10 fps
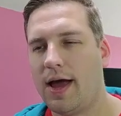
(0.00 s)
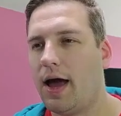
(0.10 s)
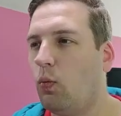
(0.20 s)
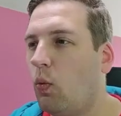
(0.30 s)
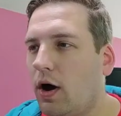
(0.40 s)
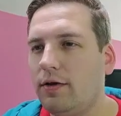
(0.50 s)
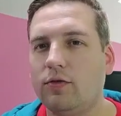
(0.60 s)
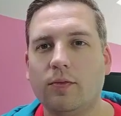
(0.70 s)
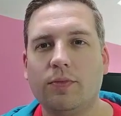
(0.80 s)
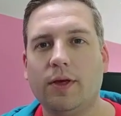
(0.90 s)
and why
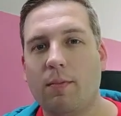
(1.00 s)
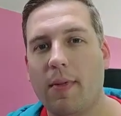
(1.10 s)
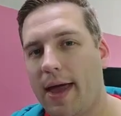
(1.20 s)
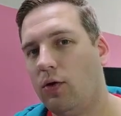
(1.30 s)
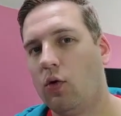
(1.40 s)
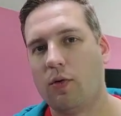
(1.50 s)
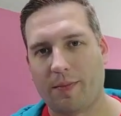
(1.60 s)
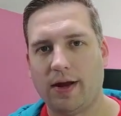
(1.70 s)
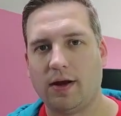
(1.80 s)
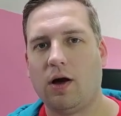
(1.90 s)
something may or
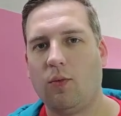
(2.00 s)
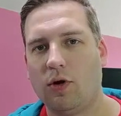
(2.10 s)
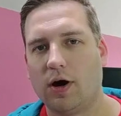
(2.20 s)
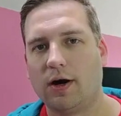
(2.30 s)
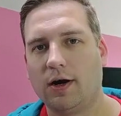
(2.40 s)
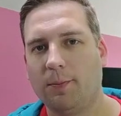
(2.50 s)
may not work.